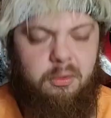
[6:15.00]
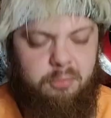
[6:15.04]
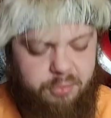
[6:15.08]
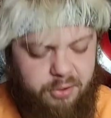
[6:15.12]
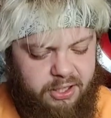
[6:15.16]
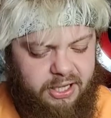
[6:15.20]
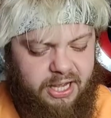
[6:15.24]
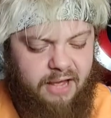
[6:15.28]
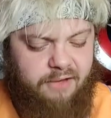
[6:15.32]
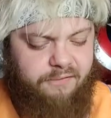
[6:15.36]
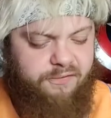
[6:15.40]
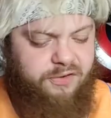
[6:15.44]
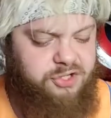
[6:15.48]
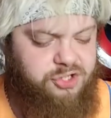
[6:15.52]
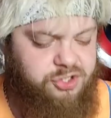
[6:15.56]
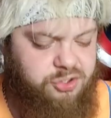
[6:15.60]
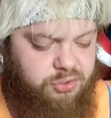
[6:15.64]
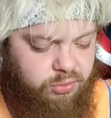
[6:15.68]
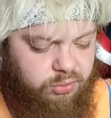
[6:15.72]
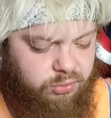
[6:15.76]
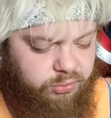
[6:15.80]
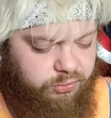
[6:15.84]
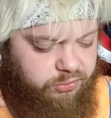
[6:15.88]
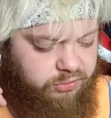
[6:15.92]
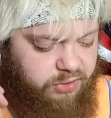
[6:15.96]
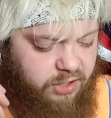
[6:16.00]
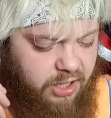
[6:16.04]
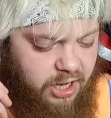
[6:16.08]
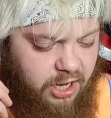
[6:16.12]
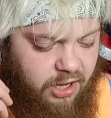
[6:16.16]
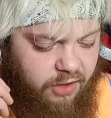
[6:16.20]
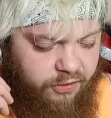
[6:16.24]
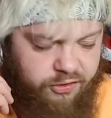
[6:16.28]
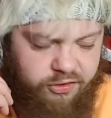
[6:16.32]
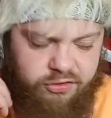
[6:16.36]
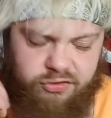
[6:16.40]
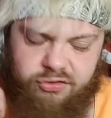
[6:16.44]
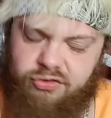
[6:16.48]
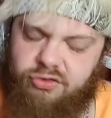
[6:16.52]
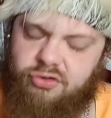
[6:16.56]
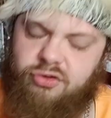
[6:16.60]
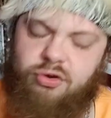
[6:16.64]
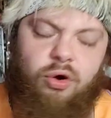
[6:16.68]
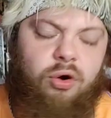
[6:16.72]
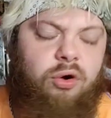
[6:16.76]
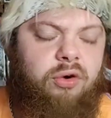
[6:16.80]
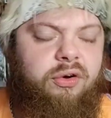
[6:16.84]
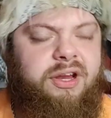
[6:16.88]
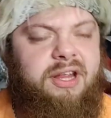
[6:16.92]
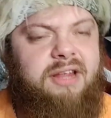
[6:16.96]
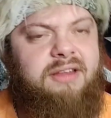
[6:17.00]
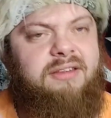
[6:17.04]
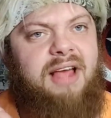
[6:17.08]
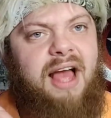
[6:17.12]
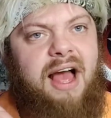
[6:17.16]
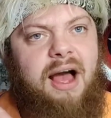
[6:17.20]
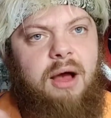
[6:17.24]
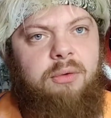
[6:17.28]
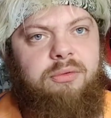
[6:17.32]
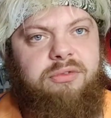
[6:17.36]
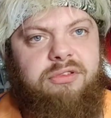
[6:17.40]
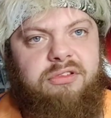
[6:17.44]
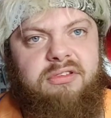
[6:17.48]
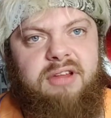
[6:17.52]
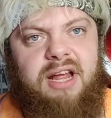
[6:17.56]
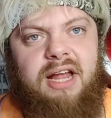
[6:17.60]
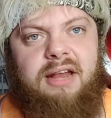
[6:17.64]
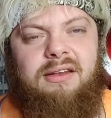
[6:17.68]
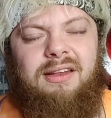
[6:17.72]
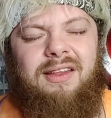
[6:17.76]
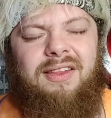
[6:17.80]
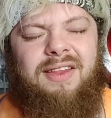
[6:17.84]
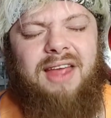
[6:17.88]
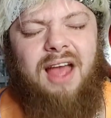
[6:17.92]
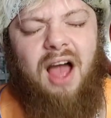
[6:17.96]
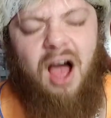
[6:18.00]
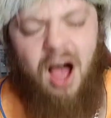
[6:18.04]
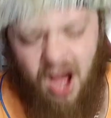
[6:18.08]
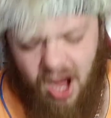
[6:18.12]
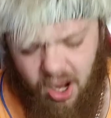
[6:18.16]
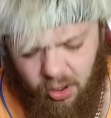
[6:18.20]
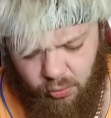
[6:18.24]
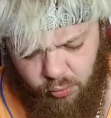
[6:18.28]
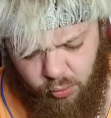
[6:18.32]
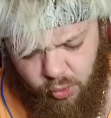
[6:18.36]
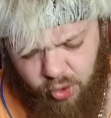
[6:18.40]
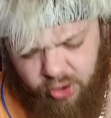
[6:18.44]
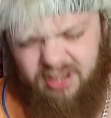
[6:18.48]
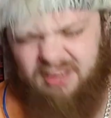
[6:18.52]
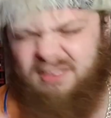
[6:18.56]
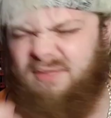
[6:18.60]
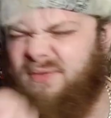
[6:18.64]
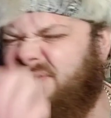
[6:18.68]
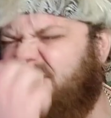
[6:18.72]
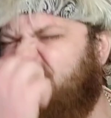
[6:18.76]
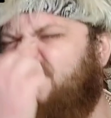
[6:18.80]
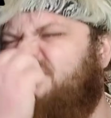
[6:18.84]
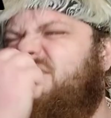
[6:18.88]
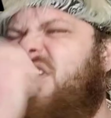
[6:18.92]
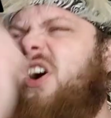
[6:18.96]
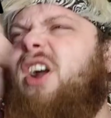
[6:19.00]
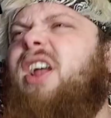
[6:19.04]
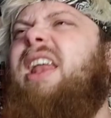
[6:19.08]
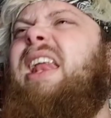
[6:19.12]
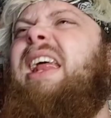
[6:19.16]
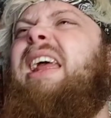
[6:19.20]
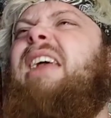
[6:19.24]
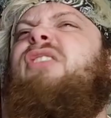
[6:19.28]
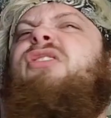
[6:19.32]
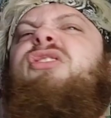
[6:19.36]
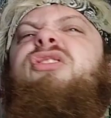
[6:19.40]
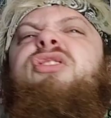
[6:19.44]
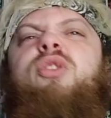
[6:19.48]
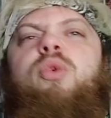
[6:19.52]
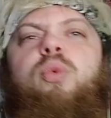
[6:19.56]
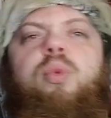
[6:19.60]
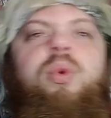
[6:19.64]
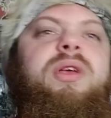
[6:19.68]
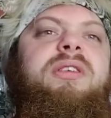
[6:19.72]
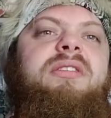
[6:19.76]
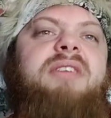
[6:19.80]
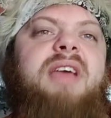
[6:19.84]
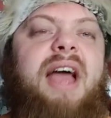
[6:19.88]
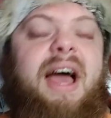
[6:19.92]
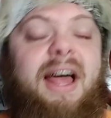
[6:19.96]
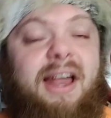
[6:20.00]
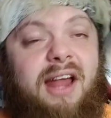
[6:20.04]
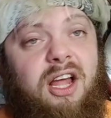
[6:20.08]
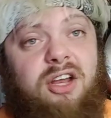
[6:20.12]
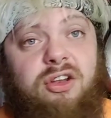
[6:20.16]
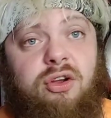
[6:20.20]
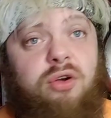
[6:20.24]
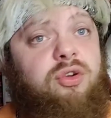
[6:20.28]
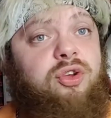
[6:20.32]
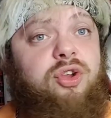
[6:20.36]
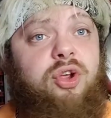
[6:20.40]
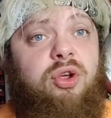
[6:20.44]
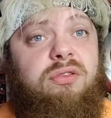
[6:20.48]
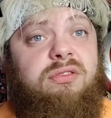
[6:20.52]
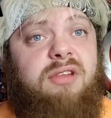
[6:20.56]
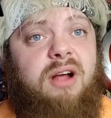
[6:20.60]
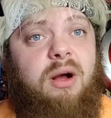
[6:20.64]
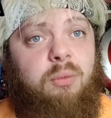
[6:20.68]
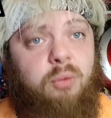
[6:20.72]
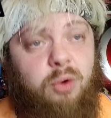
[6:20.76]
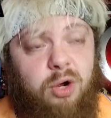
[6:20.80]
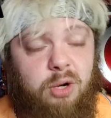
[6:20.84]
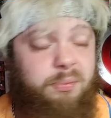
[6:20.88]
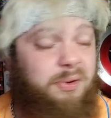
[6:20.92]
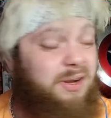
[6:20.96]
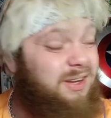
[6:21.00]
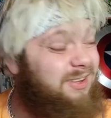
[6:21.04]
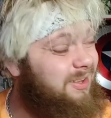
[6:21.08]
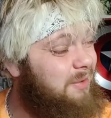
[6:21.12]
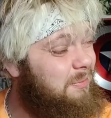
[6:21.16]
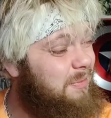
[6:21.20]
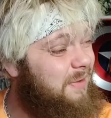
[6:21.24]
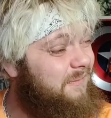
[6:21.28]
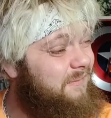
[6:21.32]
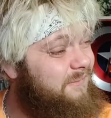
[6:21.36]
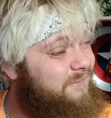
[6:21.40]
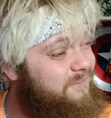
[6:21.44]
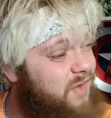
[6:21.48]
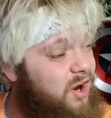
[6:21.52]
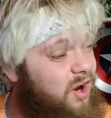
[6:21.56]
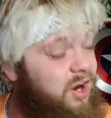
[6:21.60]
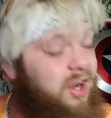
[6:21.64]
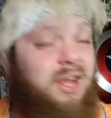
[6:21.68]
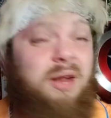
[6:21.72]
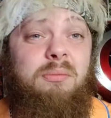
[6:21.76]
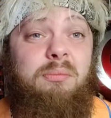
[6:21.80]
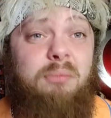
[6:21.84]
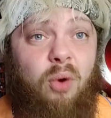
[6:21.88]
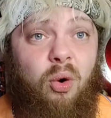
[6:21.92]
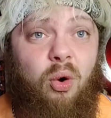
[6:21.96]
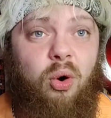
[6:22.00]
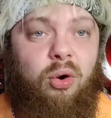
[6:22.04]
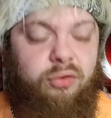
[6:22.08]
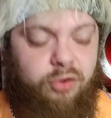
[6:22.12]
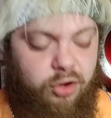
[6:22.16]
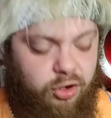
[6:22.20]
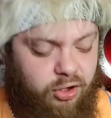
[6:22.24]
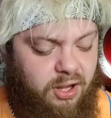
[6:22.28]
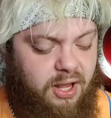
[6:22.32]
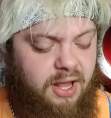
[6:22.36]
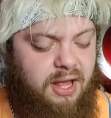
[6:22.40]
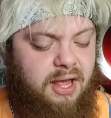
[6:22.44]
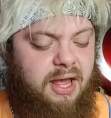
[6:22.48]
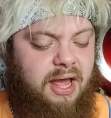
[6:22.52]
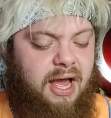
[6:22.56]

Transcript: But yeah, visuals. Uh, the story is outstanding. The artwork is fucking exquisite, and I don't use that word because I'm a fucking moron.